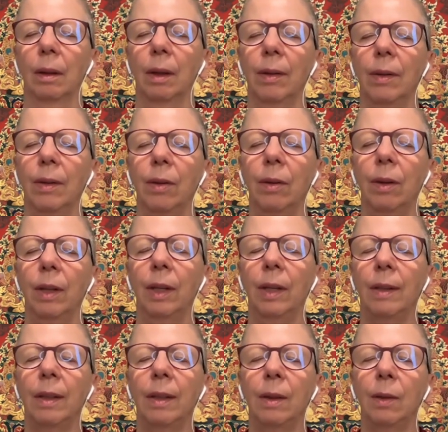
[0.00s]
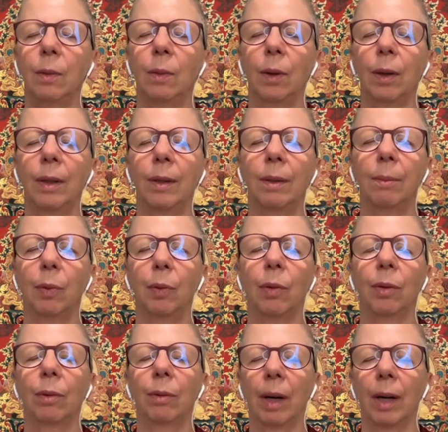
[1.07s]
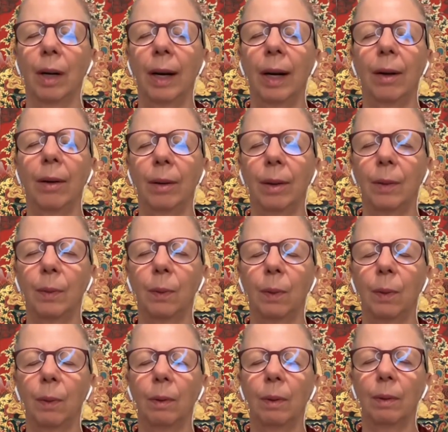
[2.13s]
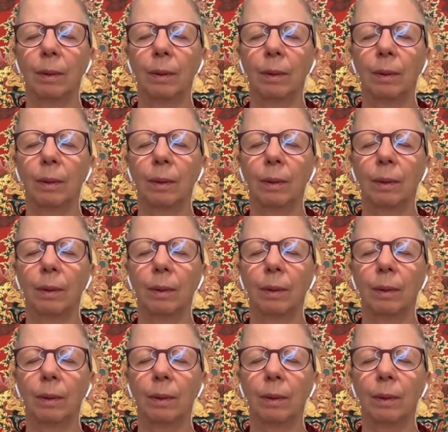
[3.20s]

And so this is what is important right now, is what